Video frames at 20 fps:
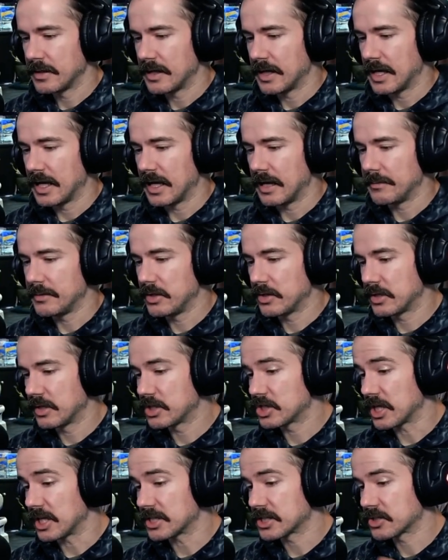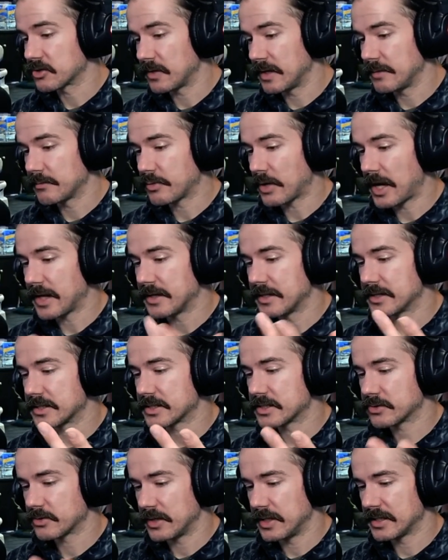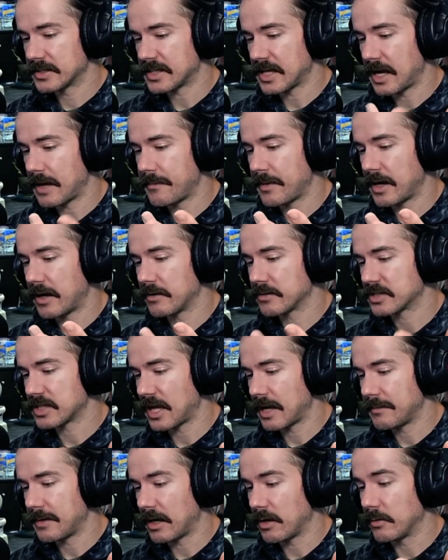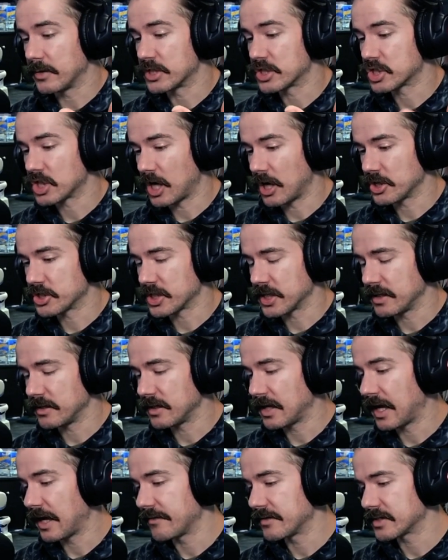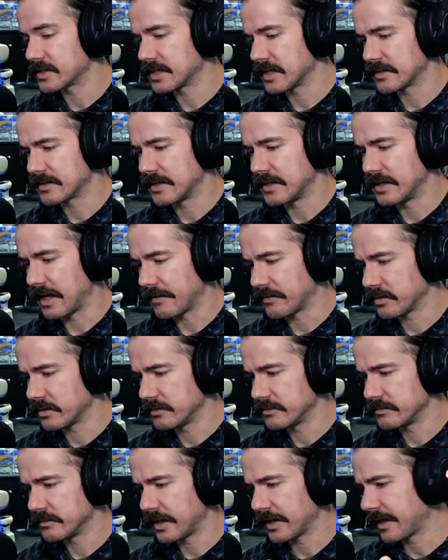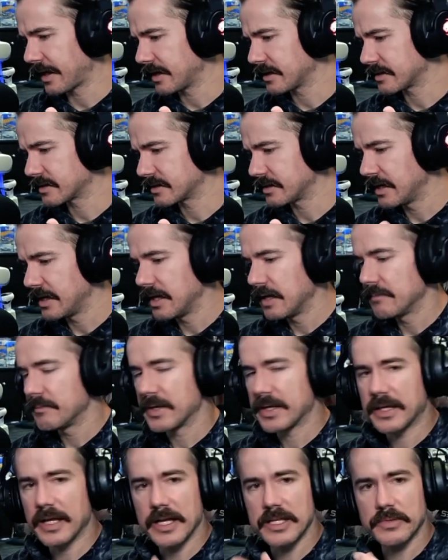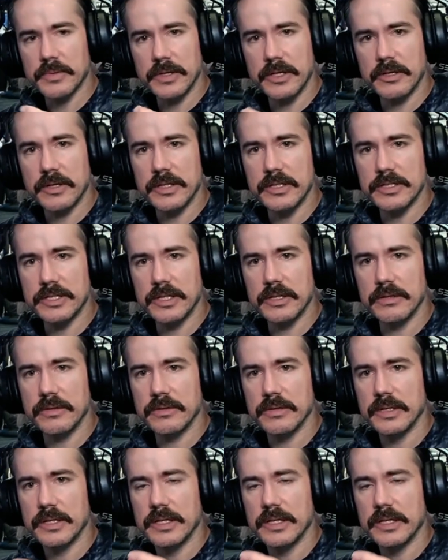You can adjust screen brightness, screen timeout, timeout when charging. I have it set to never, I guess, because what you can do